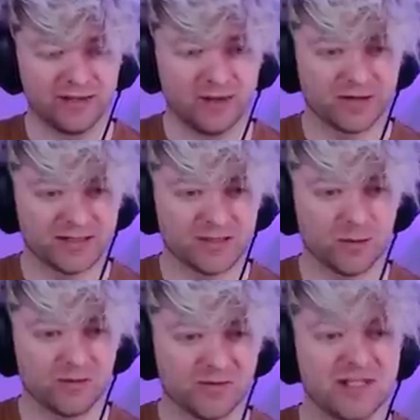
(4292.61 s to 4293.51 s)
in our
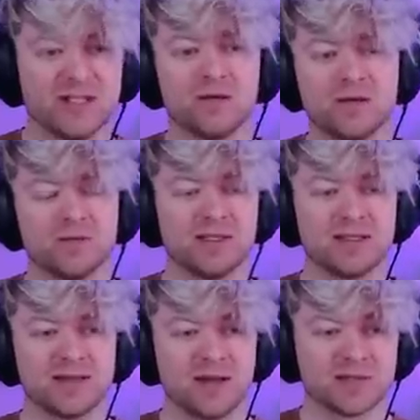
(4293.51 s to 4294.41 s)
Discord for tier three
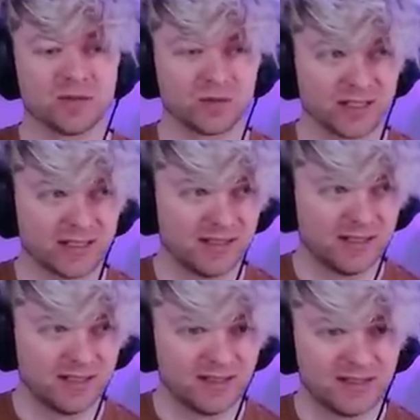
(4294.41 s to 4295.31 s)
subs only.
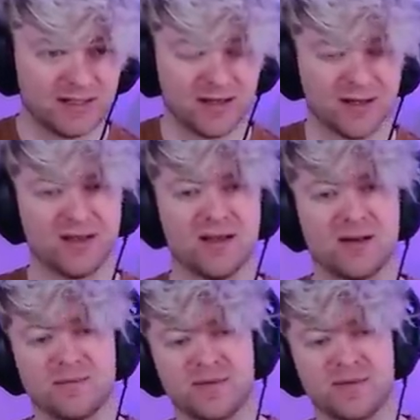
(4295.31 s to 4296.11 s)
Um,